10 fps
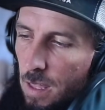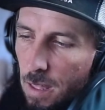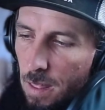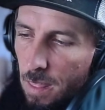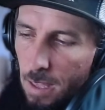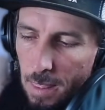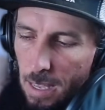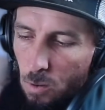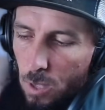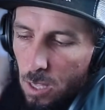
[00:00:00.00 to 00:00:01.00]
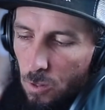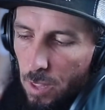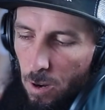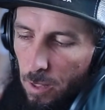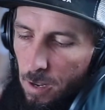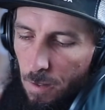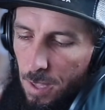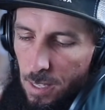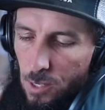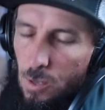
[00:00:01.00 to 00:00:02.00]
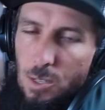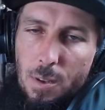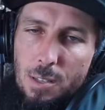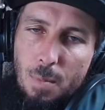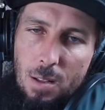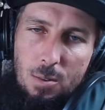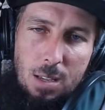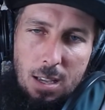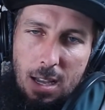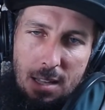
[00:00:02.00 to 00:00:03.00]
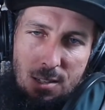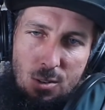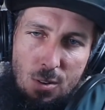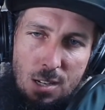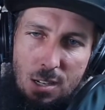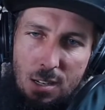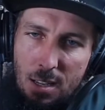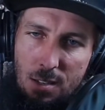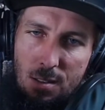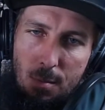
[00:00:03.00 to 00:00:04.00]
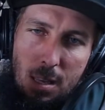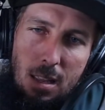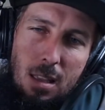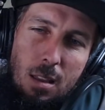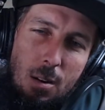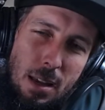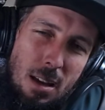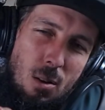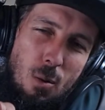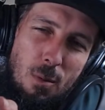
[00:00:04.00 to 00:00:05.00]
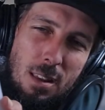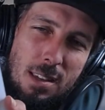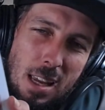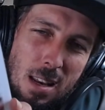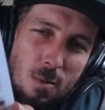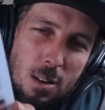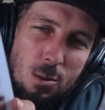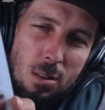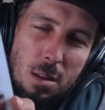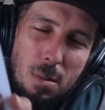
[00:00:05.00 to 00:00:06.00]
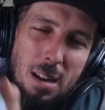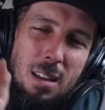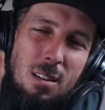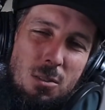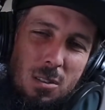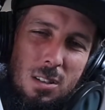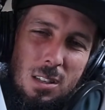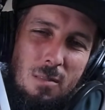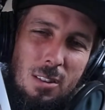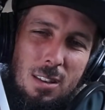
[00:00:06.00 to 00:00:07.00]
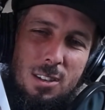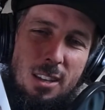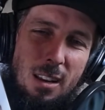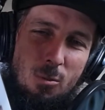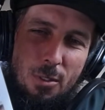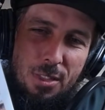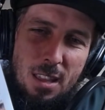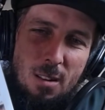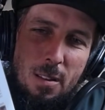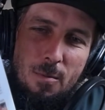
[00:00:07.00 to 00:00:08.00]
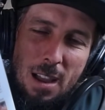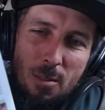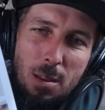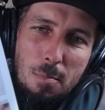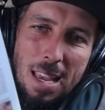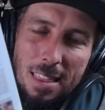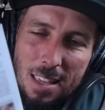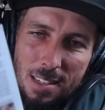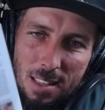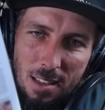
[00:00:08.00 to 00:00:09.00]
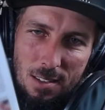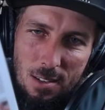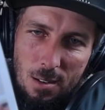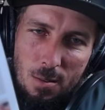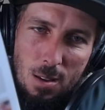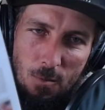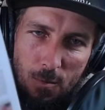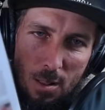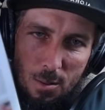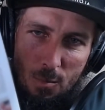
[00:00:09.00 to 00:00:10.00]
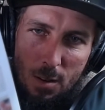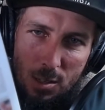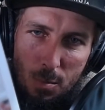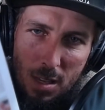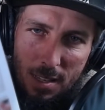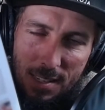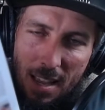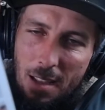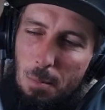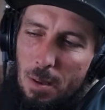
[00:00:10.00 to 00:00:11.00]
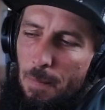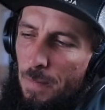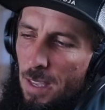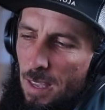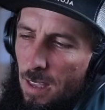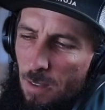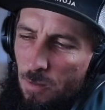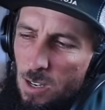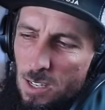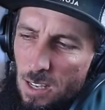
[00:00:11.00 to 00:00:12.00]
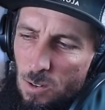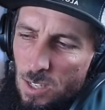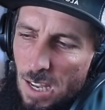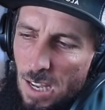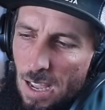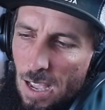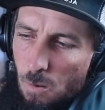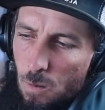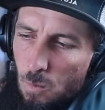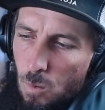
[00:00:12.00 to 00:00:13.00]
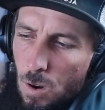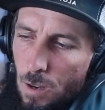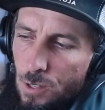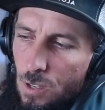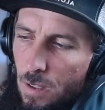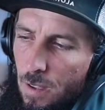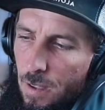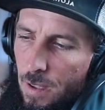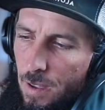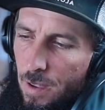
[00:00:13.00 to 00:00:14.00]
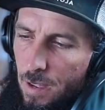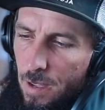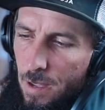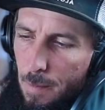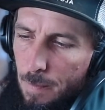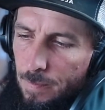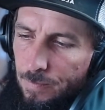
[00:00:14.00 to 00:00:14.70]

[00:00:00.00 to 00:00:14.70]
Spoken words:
then that'll kill gnarlier things. So it's always about doing a concentration test. I mean, I can go over these individually, but I could also just give you the general theory of how he made these things. You can follow the recipe exact, but if you just understand how it works, you